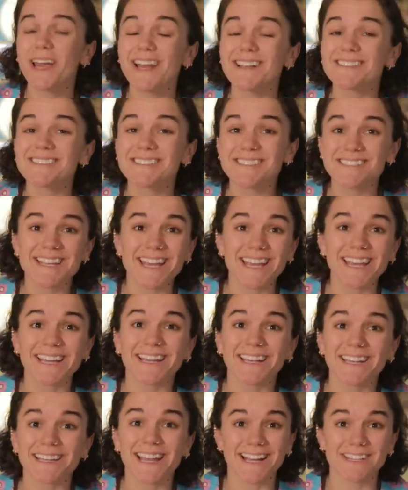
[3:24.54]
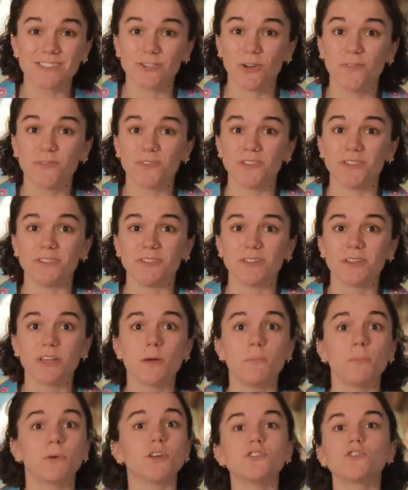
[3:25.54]
get sick less often,
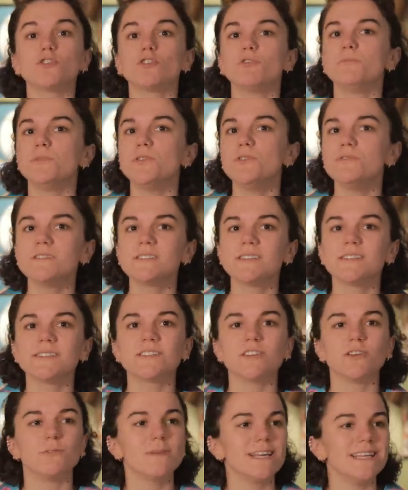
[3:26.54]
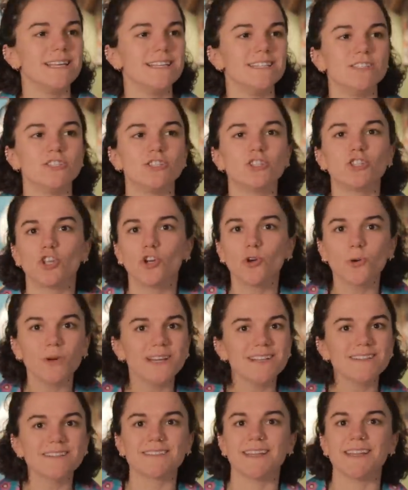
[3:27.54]
because your immune system is doing
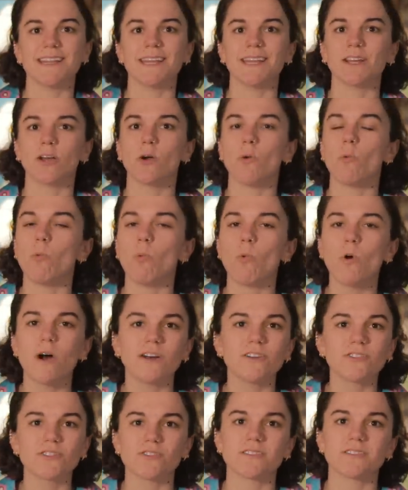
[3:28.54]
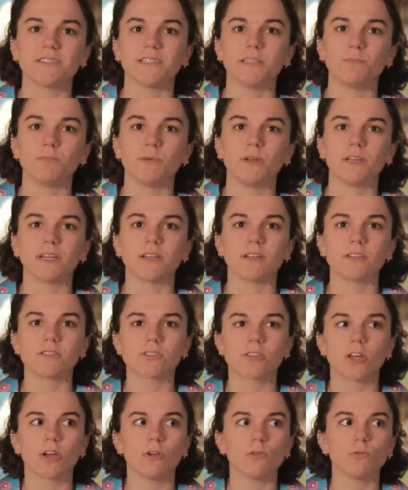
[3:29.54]
its thing whilst you're sleeping,
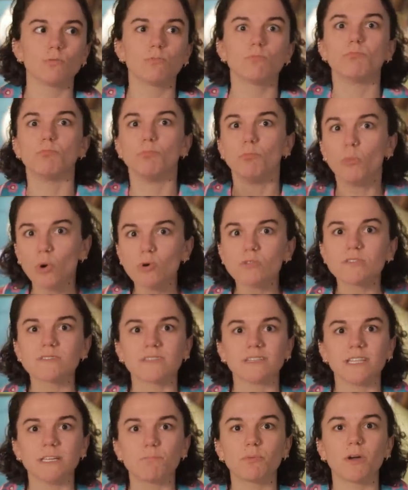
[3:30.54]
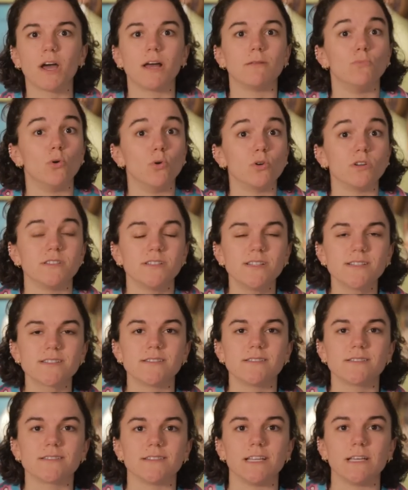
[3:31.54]
so more sleep and more
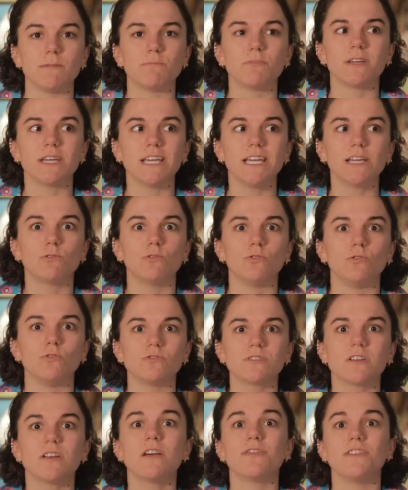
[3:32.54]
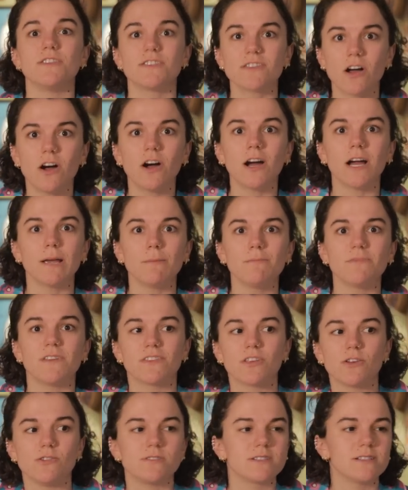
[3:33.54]
consistent sleep equals the time that
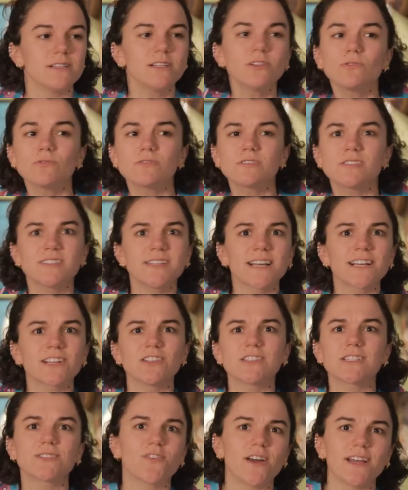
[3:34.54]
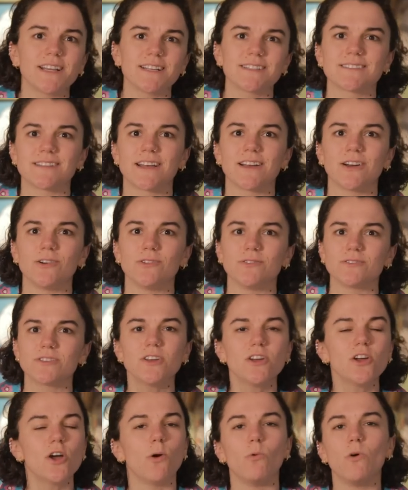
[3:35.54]
those little sickness-fighting cells
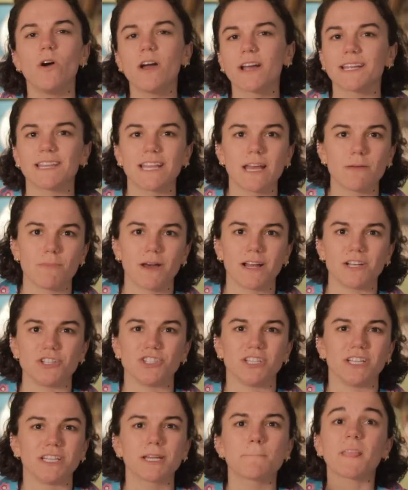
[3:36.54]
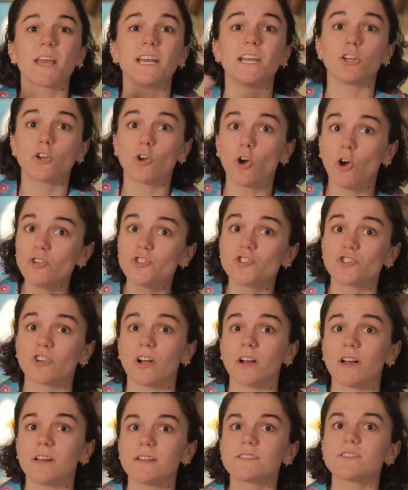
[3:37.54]
work in their magic. And in
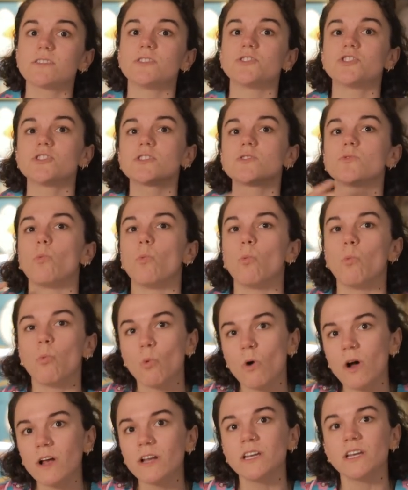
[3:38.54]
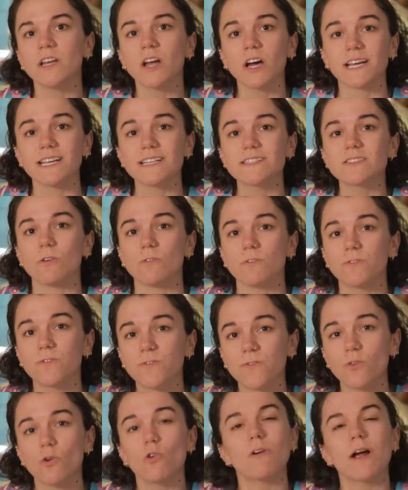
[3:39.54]
contrast, just one night of
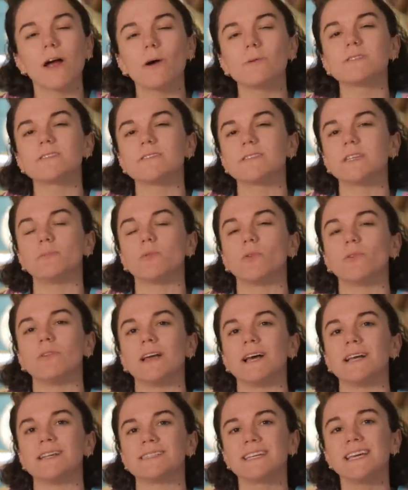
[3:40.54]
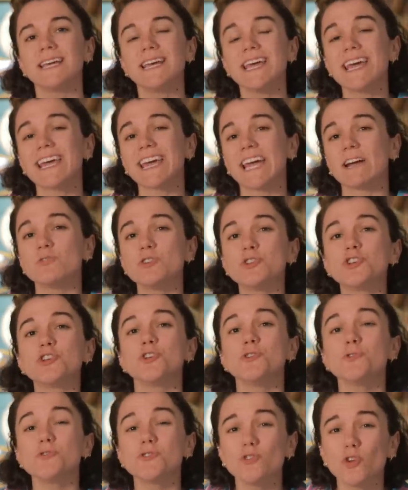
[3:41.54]
4 hours sleep or less can
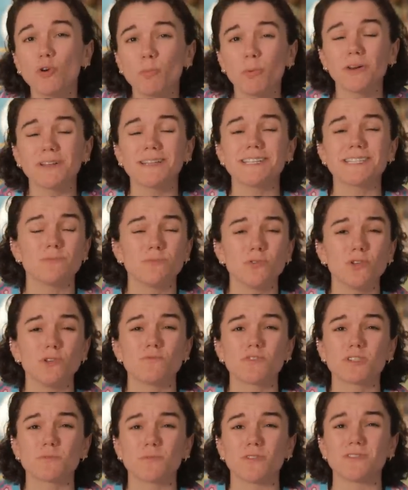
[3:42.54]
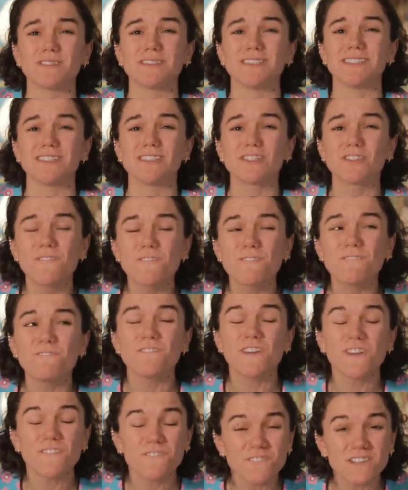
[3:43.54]
reduce your body's immune responses to
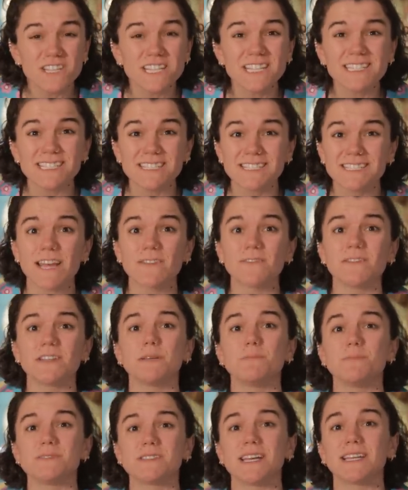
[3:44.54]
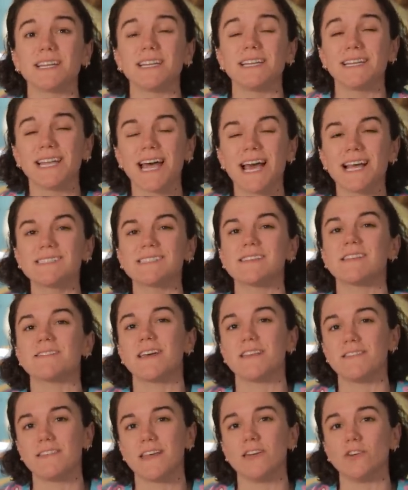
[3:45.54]
50 to 70% less
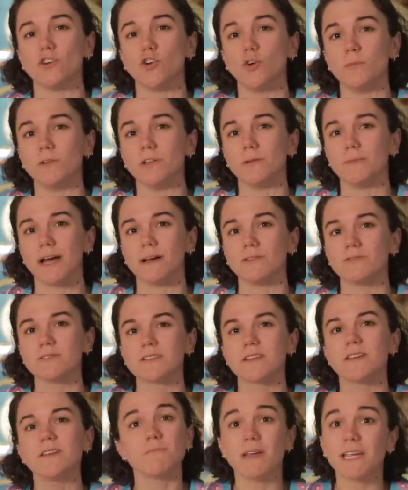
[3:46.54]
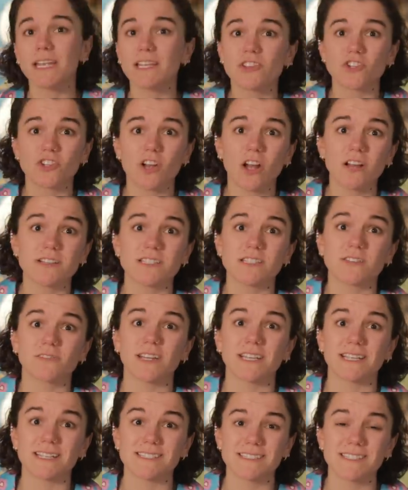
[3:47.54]
than their normal amount, making the chances of
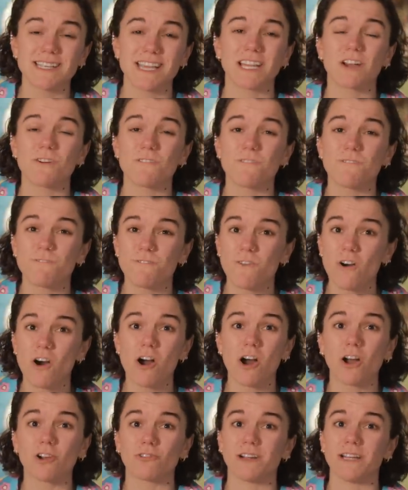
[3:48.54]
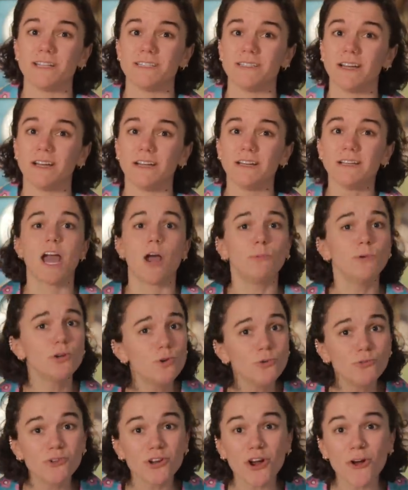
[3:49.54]
getting sick far greater. And we
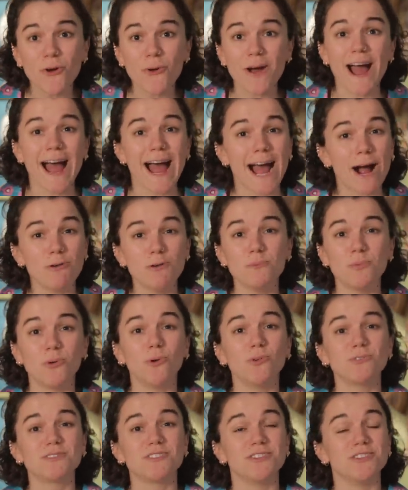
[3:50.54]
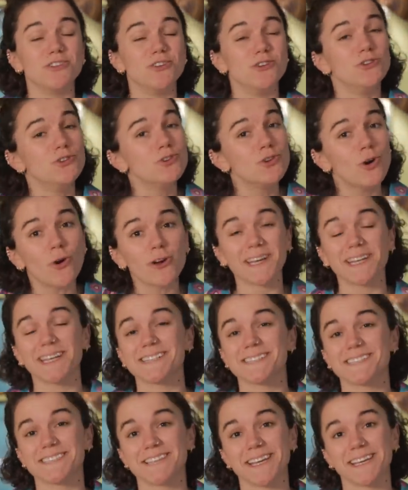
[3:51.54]
all know how important not
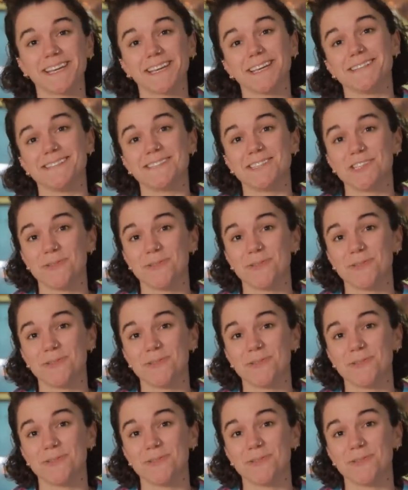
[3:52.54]
getting sick is